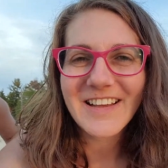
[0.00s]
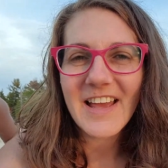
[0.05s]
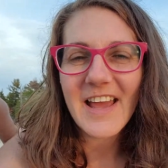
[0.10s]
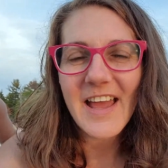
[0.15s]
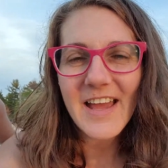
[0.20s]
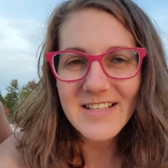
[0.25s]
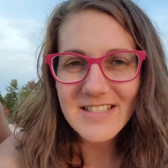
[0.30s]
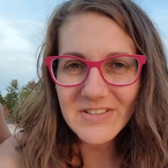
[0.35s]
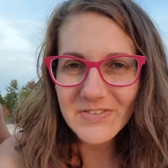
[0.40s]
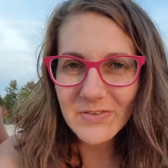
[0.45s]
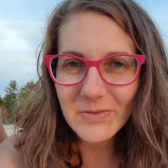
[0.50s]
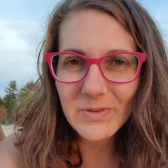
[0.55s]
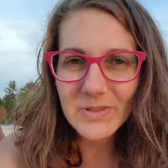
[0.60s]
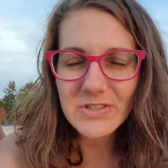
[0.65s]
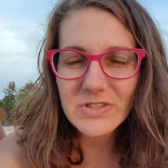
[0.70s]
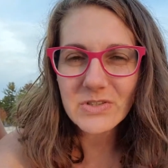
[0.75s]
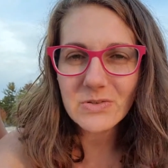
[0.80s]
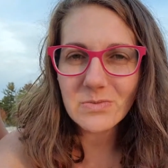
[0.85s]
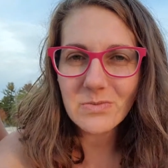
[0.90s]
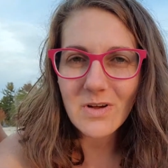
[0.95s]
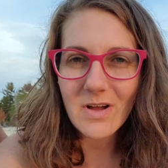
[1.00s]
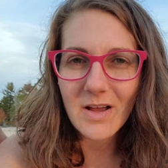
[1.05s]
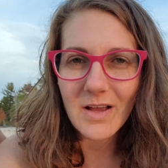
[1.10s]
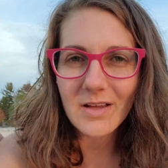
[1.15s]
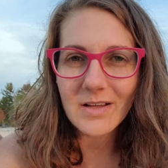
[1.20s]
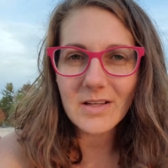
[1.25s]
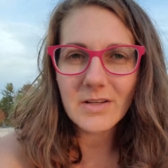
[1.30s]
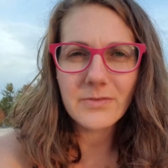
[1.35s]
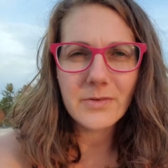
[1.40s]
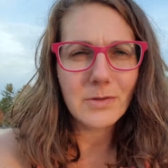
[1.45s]
ask for what you
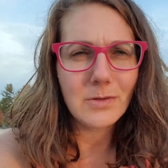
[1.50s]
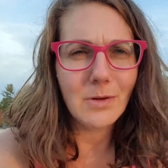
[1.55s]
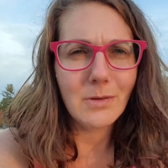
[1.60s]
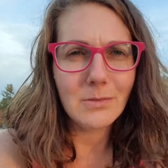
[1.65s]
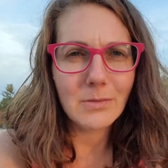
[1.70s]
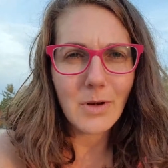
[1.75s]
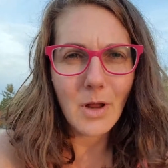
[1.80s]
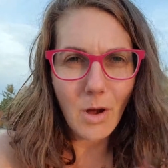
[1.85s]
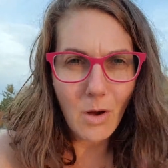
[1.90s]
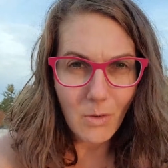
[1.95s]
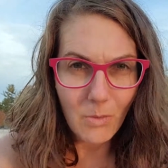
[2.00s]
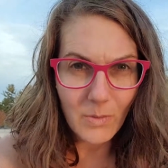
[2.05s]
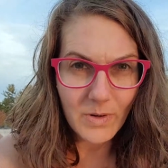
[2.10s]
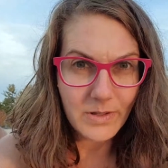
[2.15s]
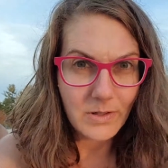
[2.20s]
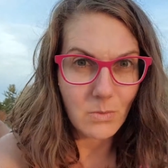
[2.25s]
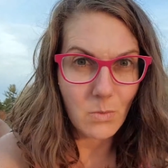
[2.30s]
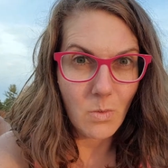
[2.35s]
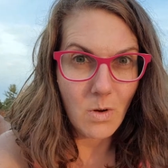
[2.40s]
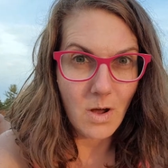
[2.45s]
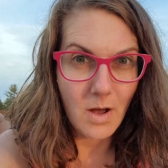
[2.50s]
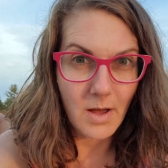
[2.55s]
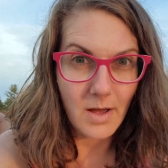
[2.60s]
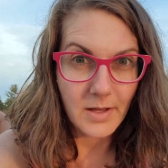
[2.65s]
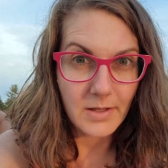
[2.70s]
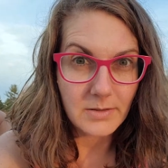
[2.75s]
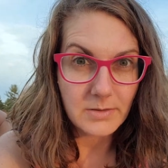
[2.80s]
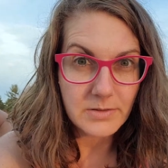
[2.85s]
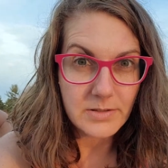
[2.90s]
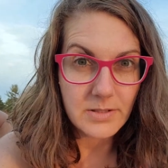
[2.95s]
want. And if you don't know what you
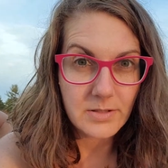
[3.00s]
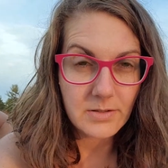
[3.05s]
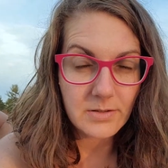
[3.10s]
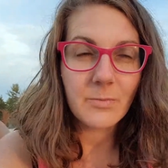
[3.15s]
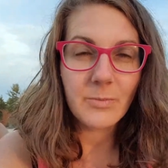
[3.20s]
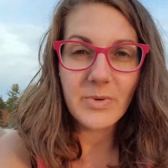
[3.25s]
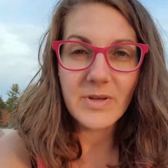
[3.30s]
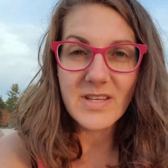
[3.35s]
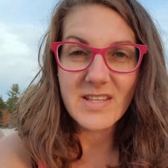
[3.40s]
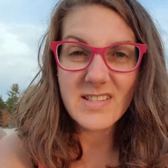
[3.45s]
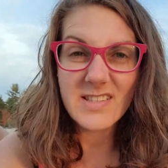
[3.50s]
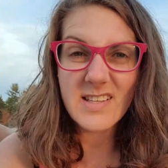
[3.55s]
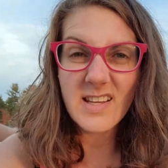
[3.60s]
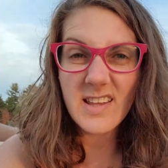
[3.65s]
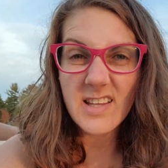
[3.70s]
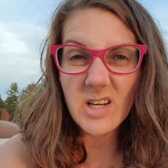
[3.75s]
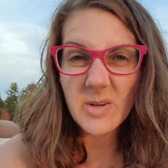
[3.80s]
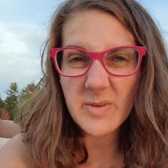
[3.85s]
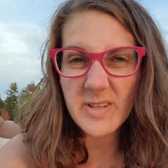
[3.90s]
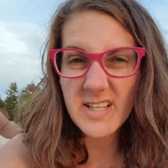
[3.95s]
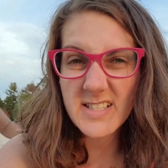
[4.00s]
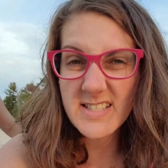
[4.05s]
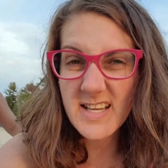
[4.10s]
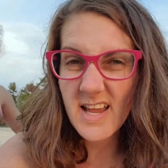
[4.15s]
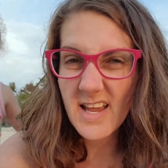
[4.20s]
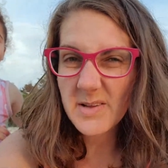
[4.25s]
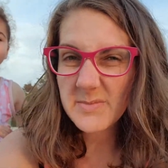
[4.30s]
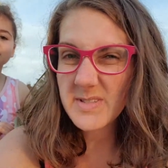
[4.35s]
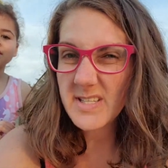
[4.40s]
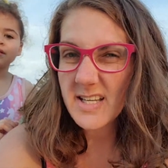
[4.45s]
want, spend a little bit of
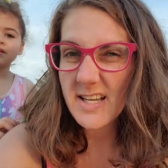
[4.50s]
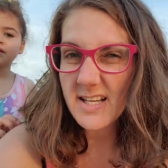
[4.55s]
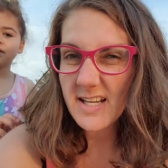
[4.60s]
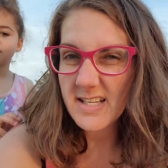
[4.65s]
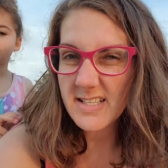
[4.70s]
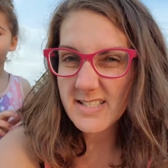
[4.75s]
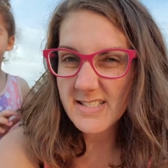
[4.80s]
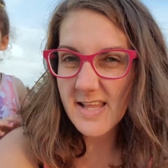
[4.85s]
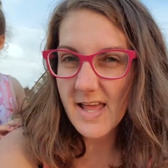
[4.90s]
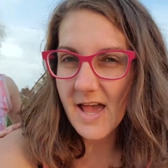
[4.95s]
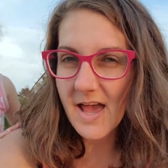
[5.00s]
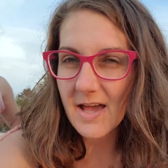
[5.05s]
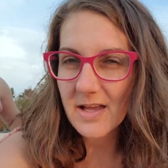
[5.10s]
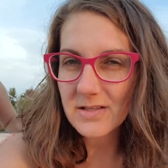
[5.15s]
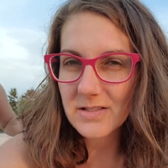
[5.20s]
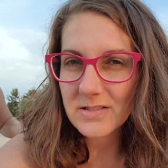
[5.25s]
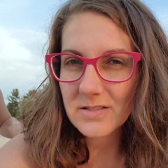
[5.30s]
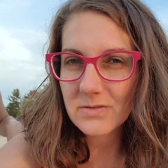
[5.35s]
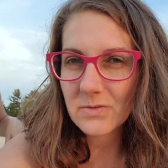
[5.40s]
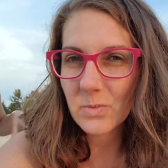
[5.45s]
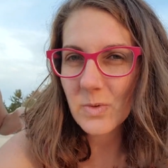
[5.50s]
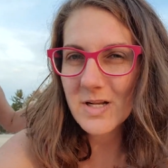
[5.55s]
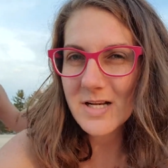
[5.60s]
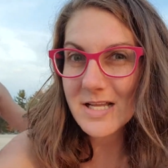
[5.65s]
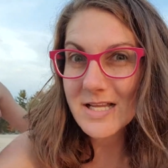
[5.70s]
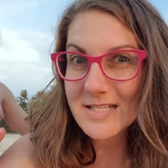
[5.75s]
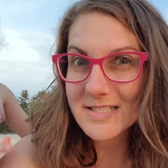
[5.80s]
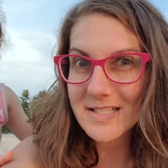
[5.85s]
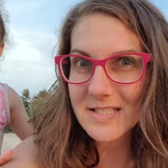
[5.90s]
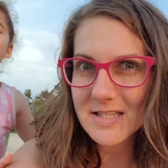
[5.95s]
time digging into that. What
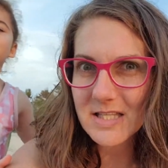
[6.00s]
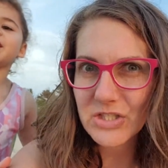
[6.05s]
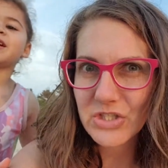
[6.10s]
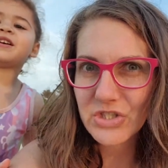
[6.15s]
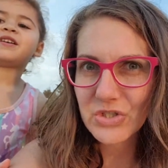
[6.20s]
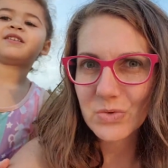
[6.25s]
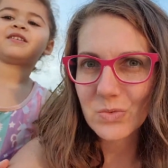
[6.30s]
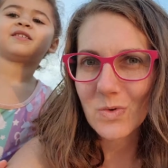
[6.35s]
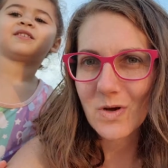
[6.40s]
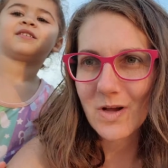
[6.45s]
is it that you